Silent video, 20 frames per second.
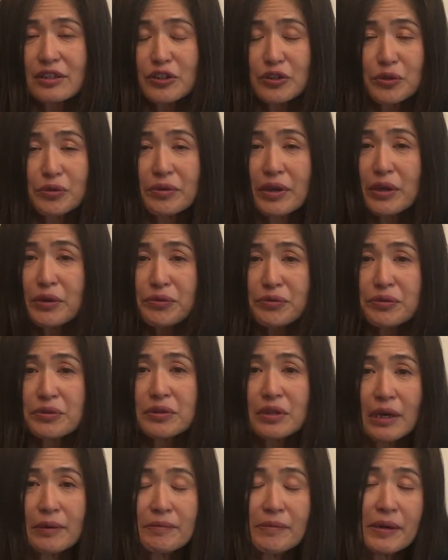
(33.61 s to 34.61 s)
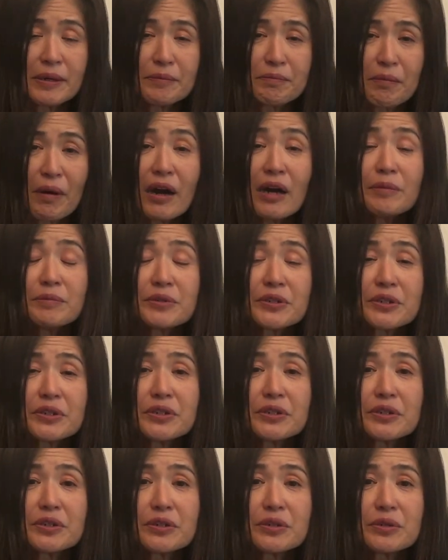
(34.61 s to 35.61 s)
great food that my mom
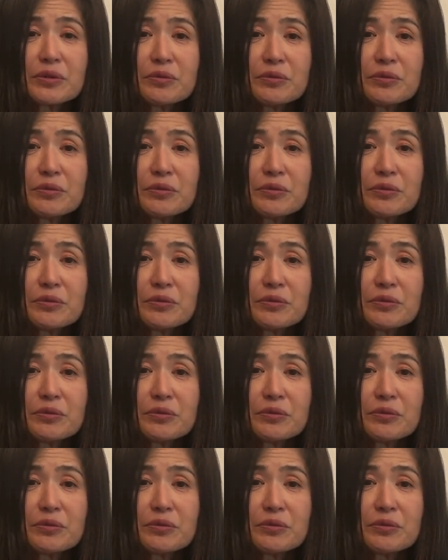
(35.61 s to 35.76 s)
cooked